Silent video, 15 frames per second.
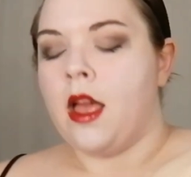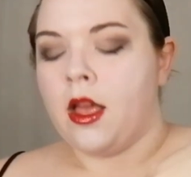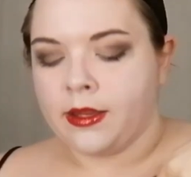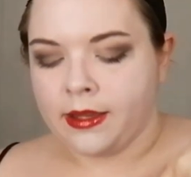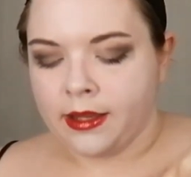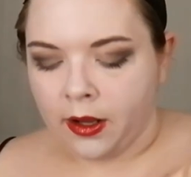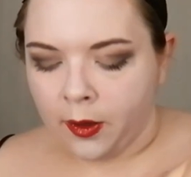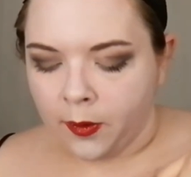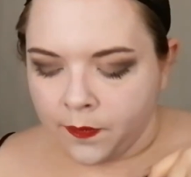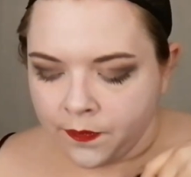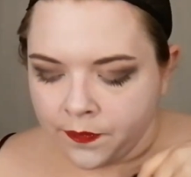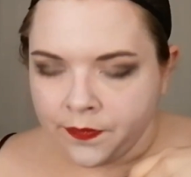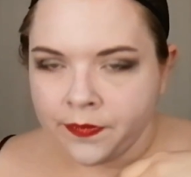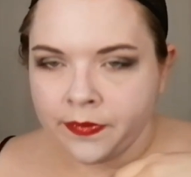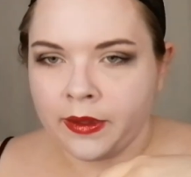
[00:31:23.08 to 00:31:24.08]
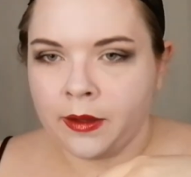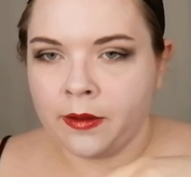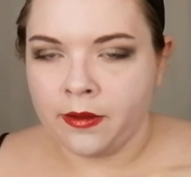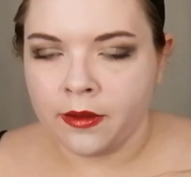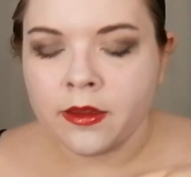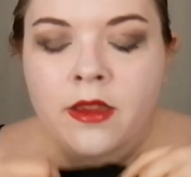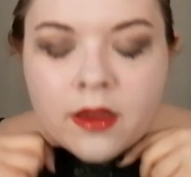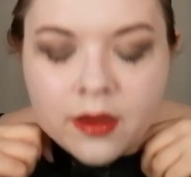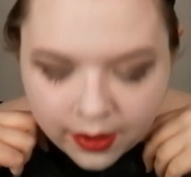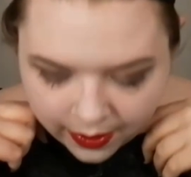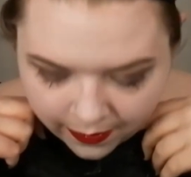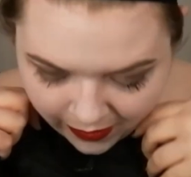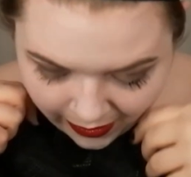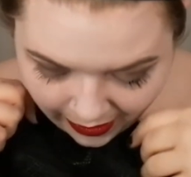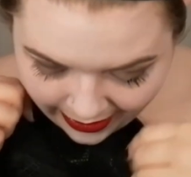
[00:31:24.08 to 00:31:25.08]
So,
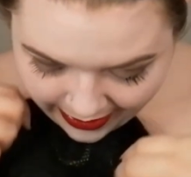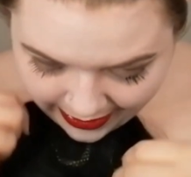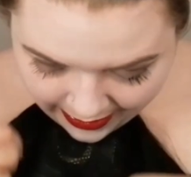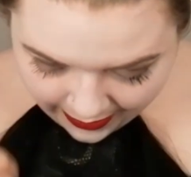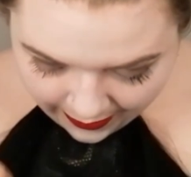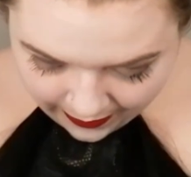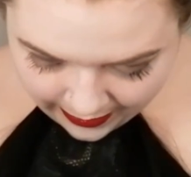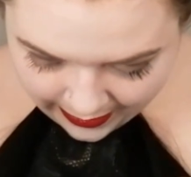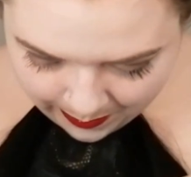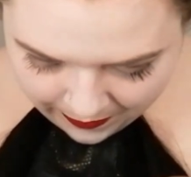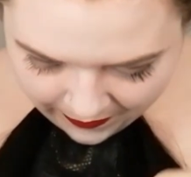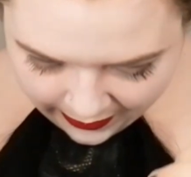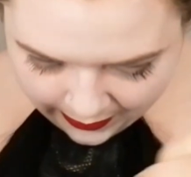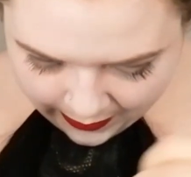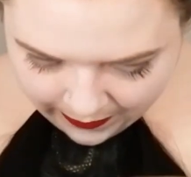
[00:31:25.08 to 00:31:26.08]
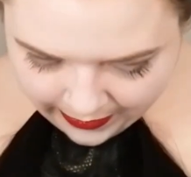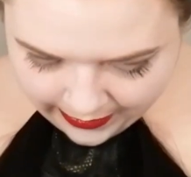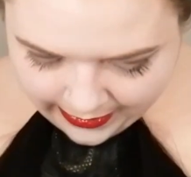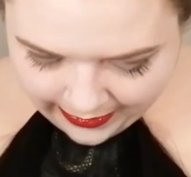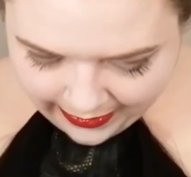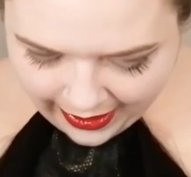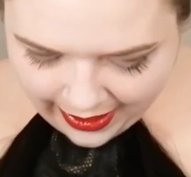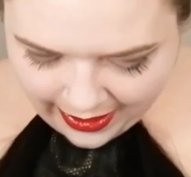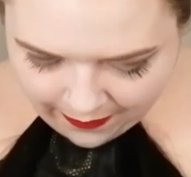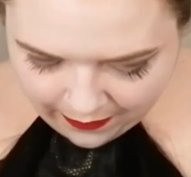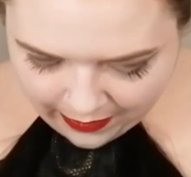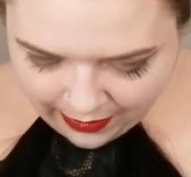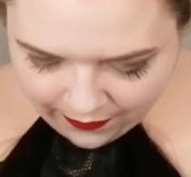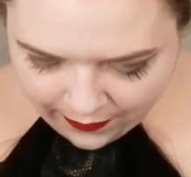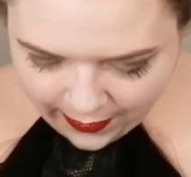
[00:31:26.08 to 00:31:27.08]
what I didn't know, in these professional wigs, they kind of,
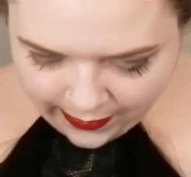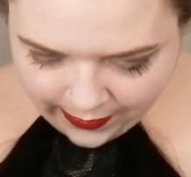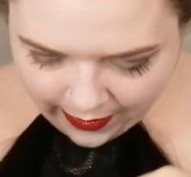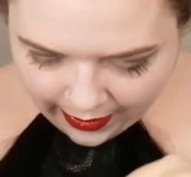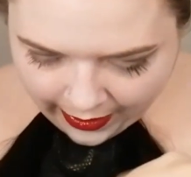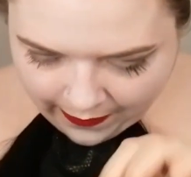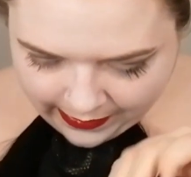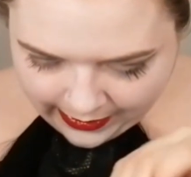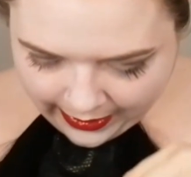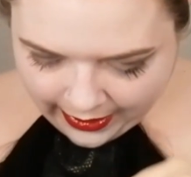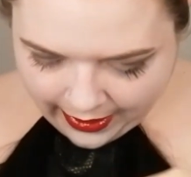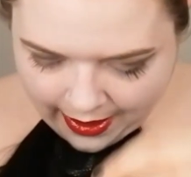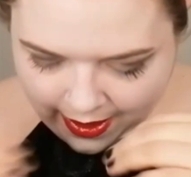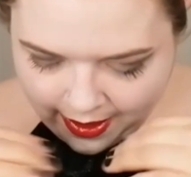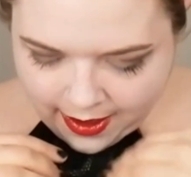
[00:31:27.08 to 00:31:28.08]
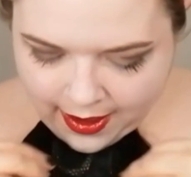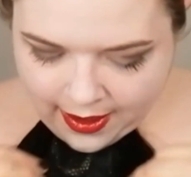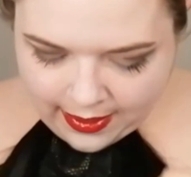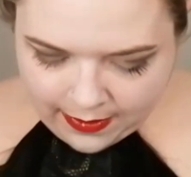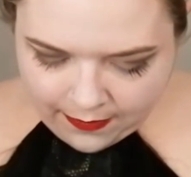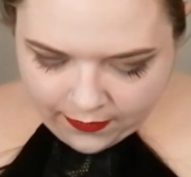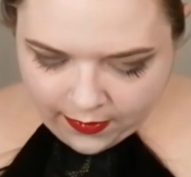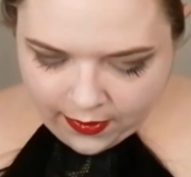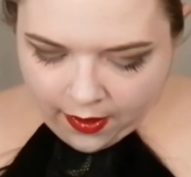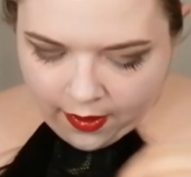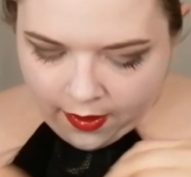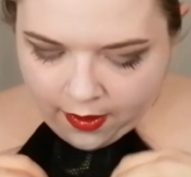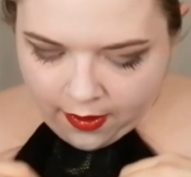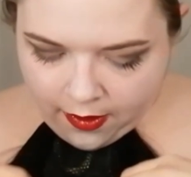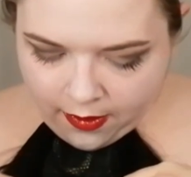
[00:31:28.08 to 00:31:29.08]
when I first got it, I was like, they've
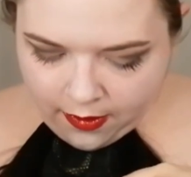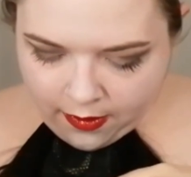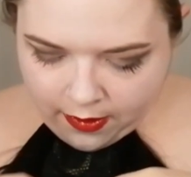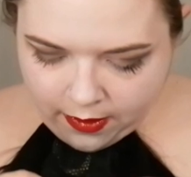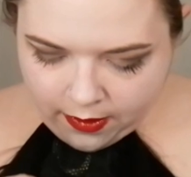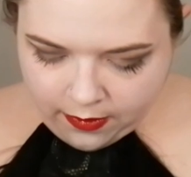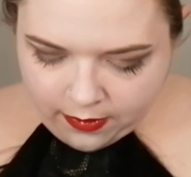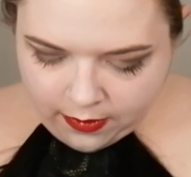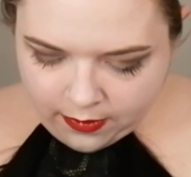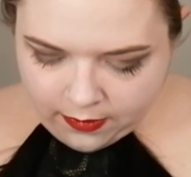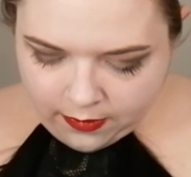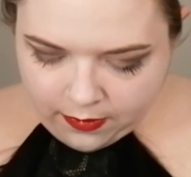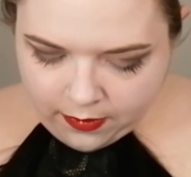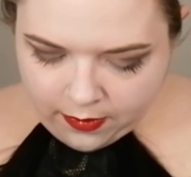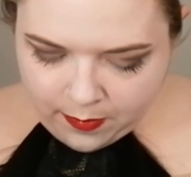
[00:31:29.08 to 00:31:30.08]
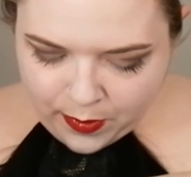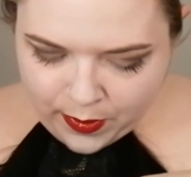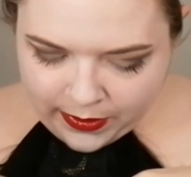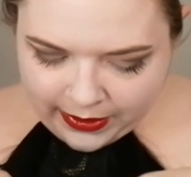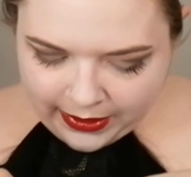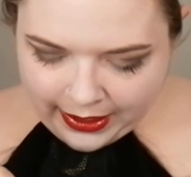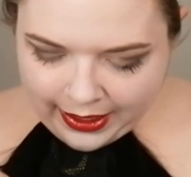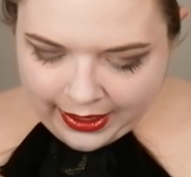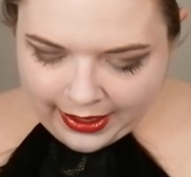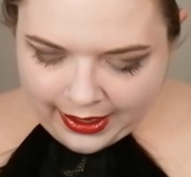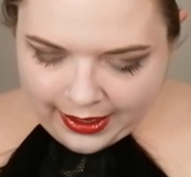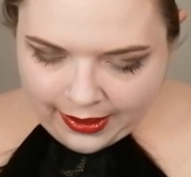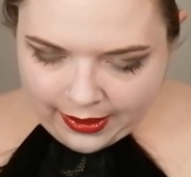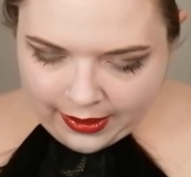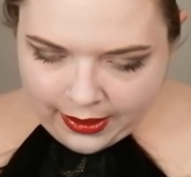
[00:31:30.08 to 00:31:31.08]
got almost
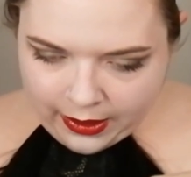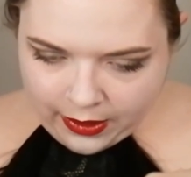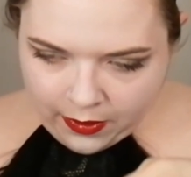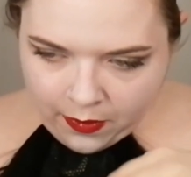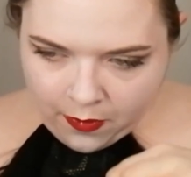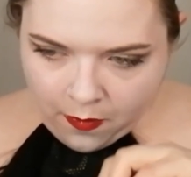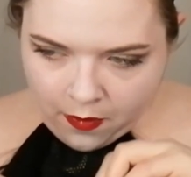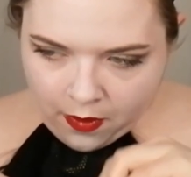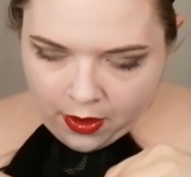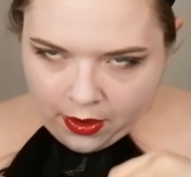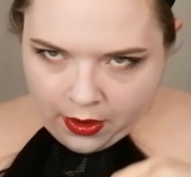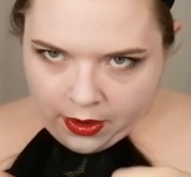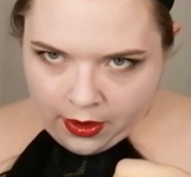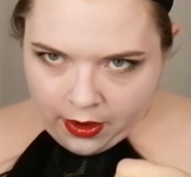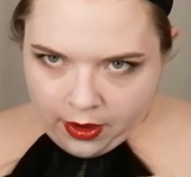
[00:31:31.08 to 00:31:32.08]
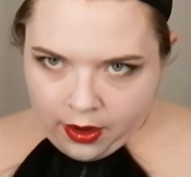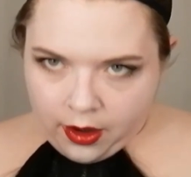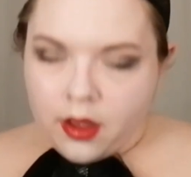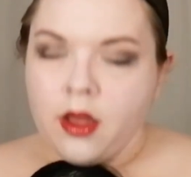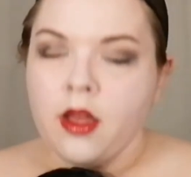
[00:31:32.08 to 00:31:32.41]
like, you know, on